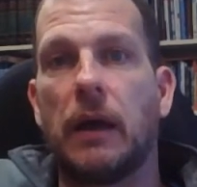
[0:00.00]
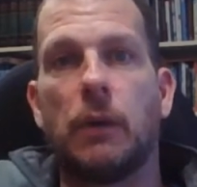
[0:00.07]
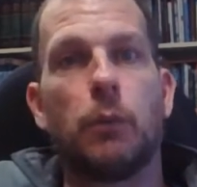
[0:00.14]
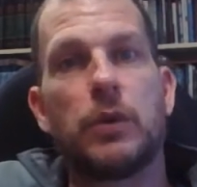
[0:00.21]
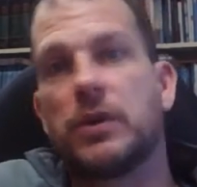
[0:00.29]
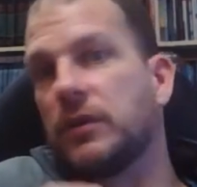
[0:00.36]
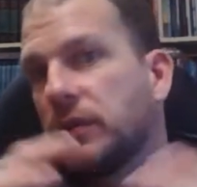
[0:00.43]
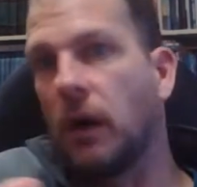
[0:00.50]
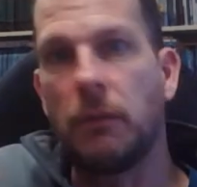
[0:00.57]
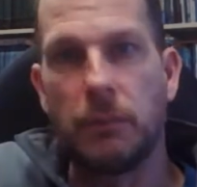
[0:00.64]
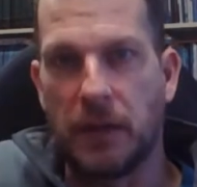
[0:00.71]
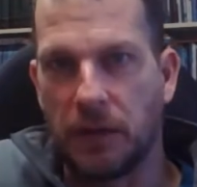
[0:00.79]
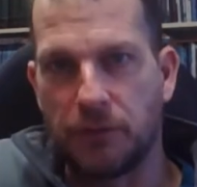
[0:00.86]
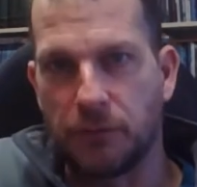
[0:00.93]
which is all
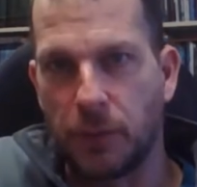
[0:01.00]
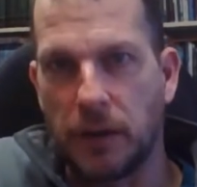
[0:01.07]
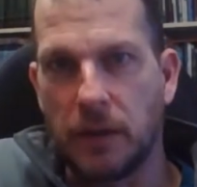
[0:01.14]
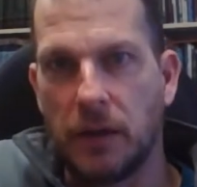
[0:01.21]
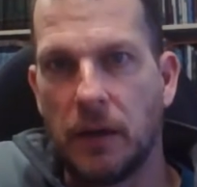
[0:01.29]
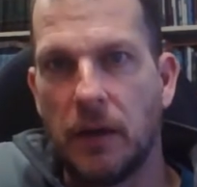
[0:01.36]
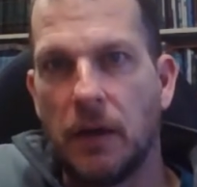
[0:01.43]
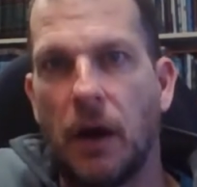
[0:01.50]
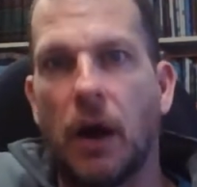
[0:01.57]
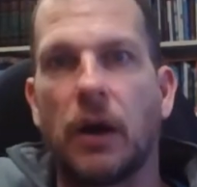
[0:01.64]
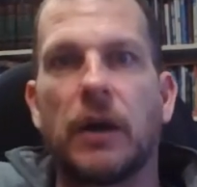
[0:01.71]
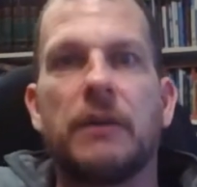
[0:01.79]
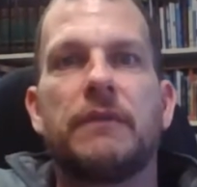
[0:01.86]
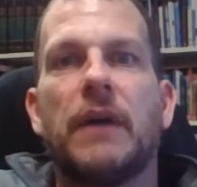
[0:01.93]
ministry,
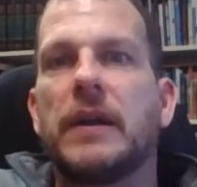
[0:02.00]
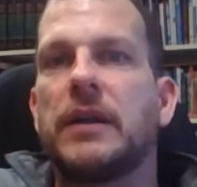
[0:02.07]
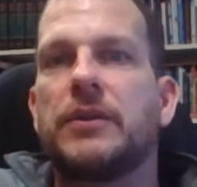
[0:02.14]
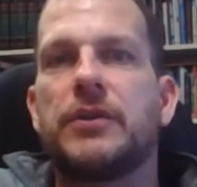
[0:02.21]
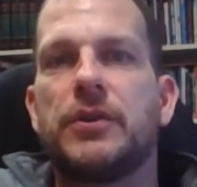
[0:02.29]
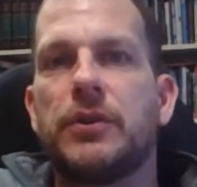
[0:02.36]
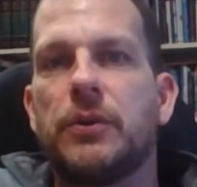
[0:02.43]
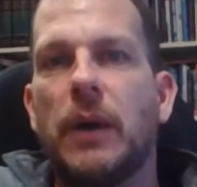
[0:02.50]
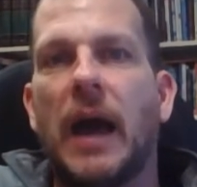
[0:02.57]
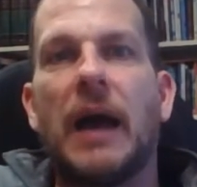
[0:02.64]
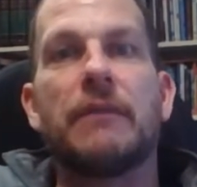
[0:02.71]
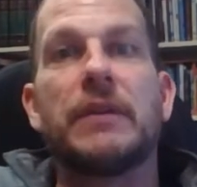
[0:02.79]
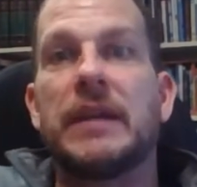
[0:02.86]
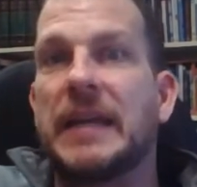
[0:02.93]
are invited to
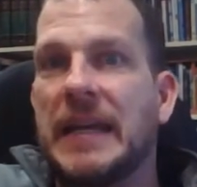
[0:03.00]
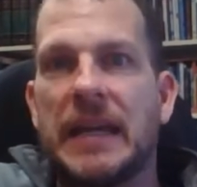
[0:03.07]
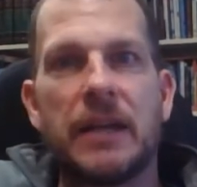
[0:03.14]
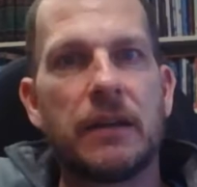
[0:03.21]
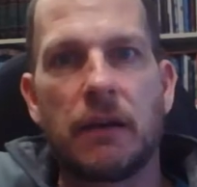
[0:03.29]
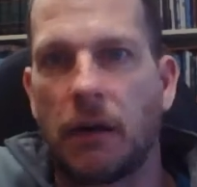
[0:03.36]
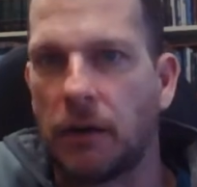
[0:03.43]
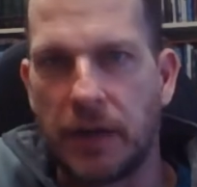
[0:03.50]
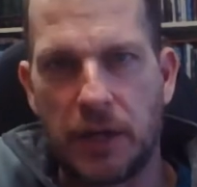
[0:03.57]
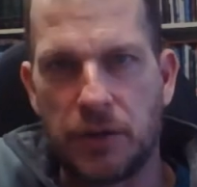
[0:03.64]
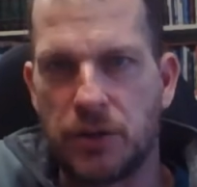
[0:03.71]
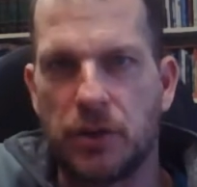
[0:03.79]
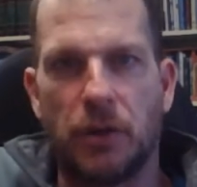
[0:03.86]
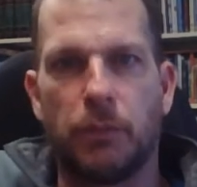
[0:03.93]
have an
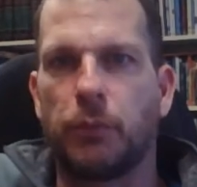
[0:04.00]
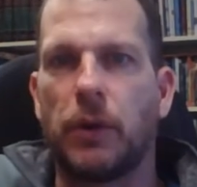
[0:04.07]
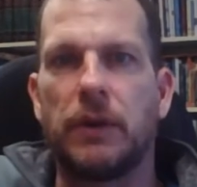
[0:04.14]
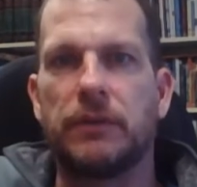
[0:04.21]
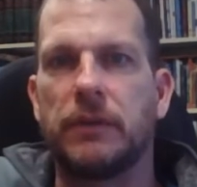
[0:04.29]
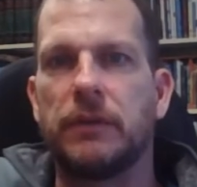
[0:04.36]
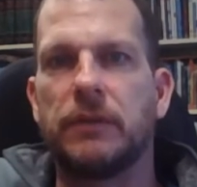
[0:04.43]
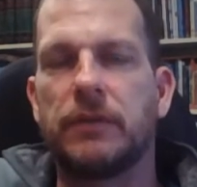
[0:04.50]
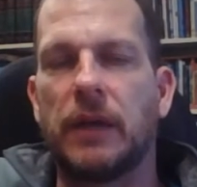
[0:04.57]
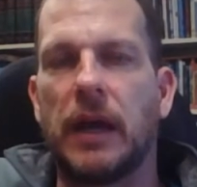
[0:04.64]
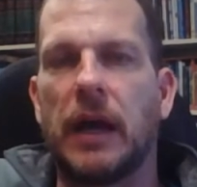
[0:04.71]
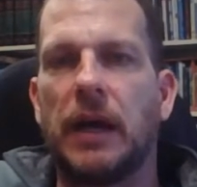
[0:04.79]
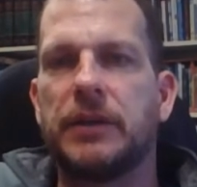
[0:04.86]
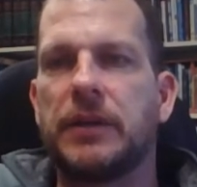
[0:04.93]
incarnational presence,
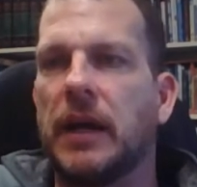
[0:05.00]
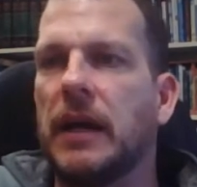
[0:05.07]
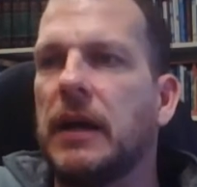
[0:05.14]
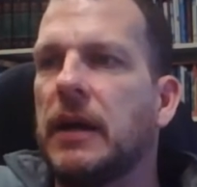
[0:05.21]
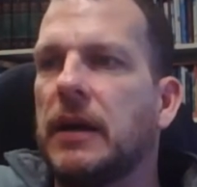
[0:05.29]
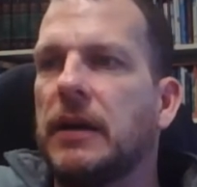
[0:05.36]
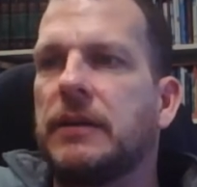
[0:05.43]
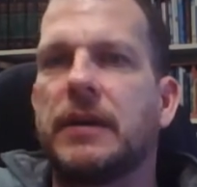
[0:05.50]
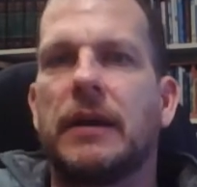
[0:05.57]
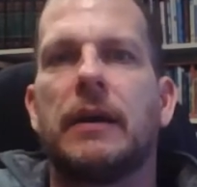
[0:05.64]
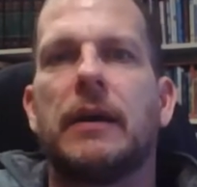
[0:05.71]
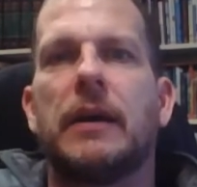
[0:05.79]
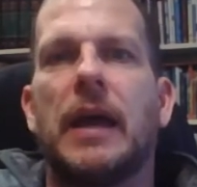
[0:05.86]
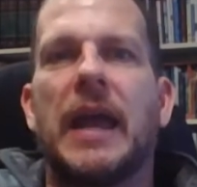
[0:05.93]
uh, to,
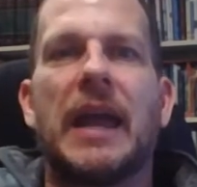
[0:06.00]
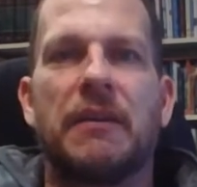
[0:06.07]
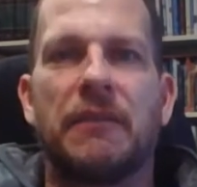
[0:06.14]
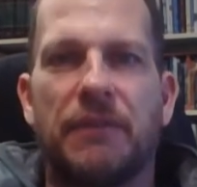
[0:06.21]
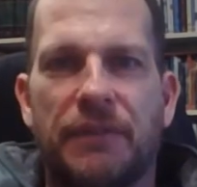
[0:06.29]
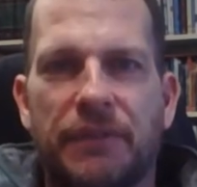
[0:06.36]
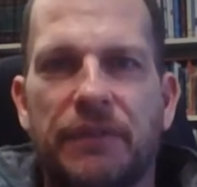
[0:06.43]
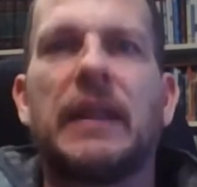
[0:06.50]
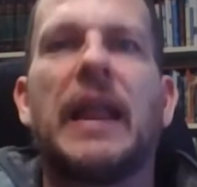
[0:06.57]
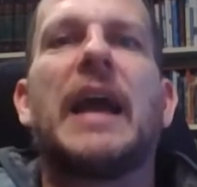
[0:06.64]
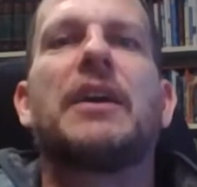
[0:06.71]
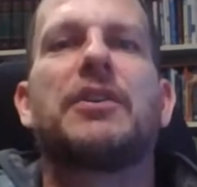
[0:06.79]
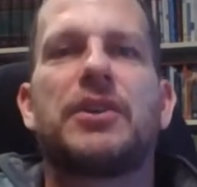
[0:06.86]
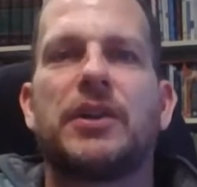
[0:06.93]
to
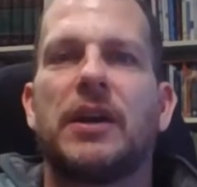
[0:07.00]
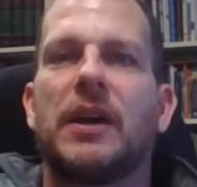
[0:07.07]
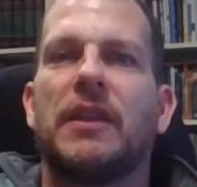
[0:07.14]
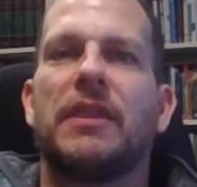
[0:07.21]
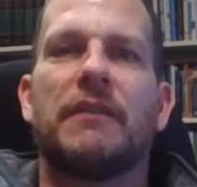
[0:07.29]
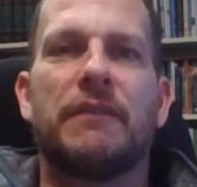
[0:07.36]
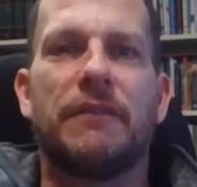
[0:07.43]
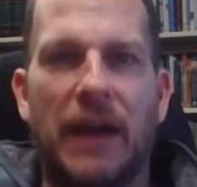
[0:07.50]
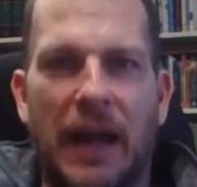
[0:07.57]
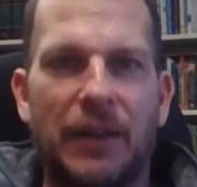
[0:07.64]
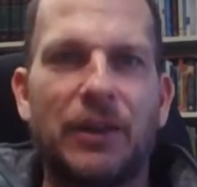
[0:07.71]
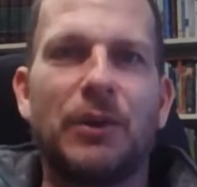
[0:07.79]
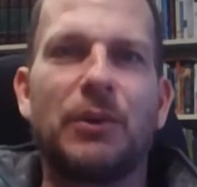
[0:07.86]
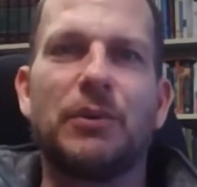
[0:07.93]
inflesh the
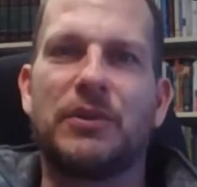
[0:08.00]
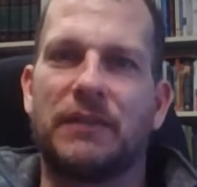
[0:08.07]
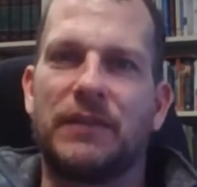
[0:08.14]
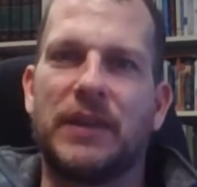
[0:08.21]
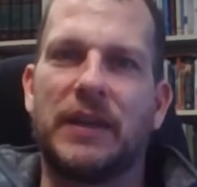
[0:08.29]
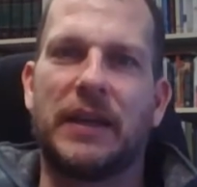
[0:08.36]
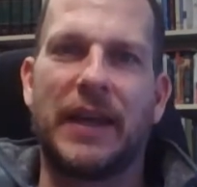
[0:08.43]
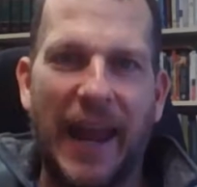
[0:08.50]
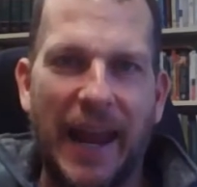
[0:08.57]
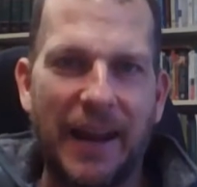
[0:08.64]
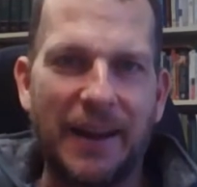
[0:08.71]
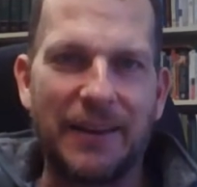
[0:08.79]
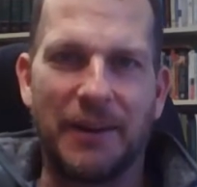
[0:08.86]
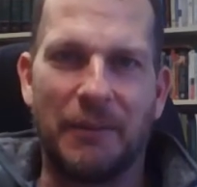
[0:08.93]
values of the
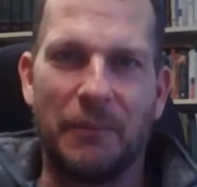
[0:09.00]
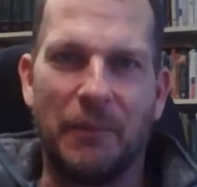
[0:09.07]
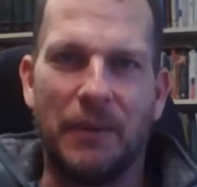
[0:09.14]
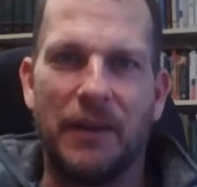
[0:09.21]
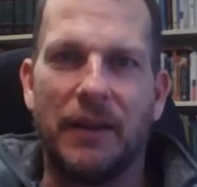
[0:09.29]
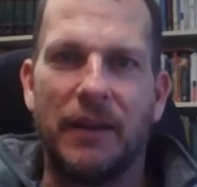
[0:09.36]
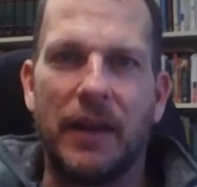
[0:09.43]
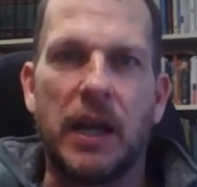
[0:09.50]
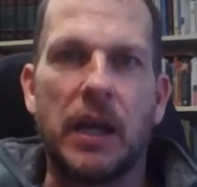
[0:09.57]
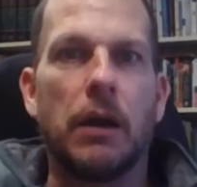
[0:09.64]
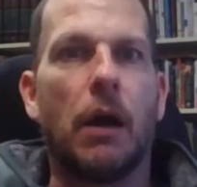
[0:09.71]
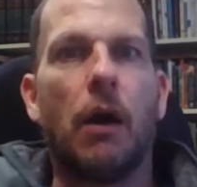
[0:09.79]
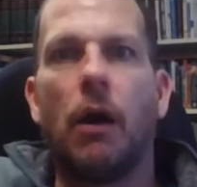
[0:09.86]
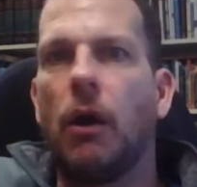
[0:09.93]
kingdom
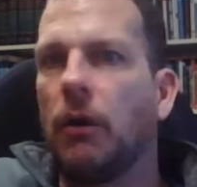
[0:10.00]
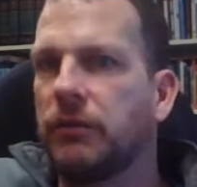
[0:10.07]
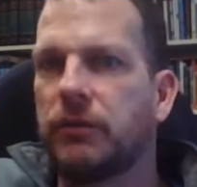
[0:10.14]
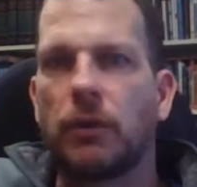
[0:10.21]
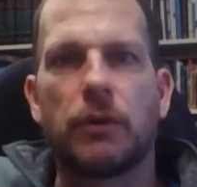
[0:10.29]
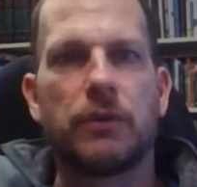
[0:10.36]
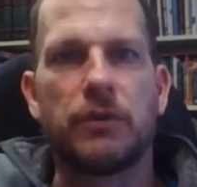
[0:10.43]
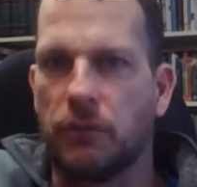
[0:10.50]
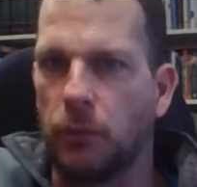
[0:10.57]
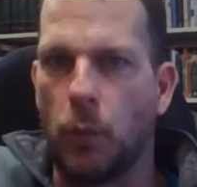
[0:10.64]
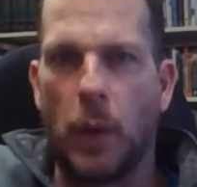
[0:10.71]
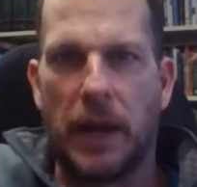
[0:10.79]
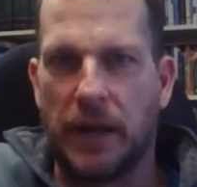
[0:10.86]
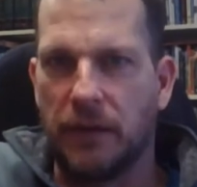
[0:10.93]
in all sorts of
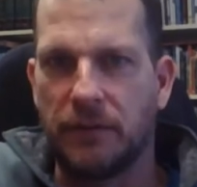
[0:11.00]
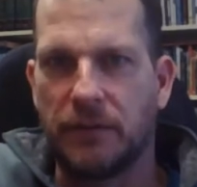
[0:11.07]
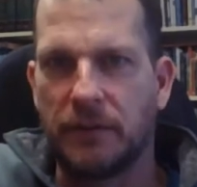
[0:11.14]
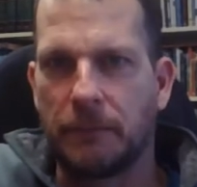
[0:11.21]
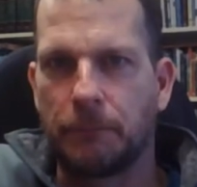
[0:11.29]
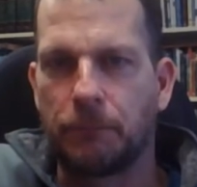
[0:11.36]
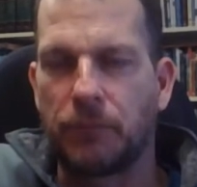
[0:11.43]
ways.